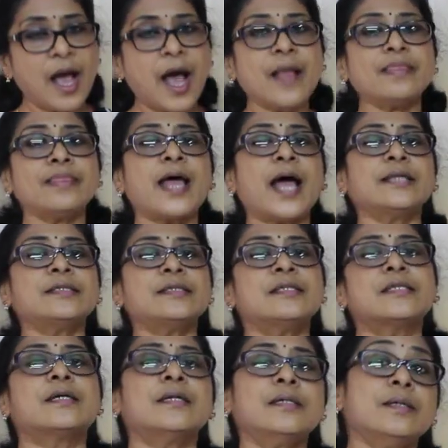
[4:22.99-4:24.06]
and that
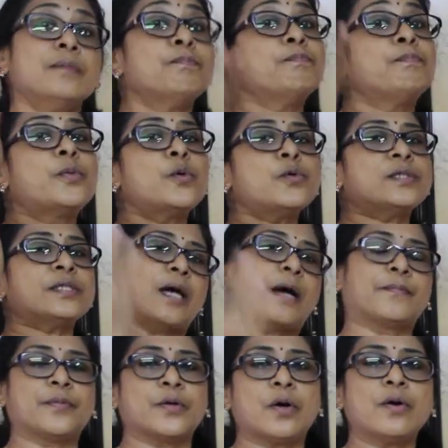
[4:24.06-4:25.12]
in turn boosts
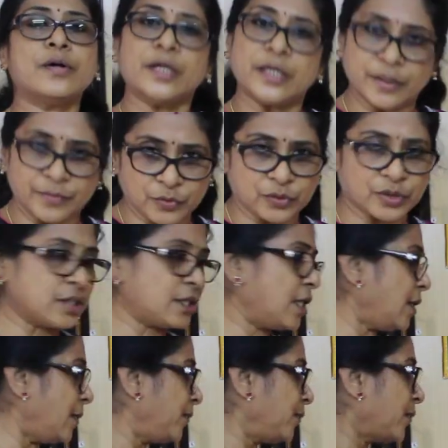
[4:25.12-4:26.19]
up your
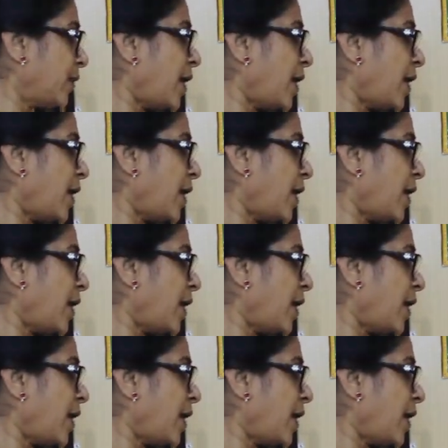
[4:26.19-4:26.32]
immunity.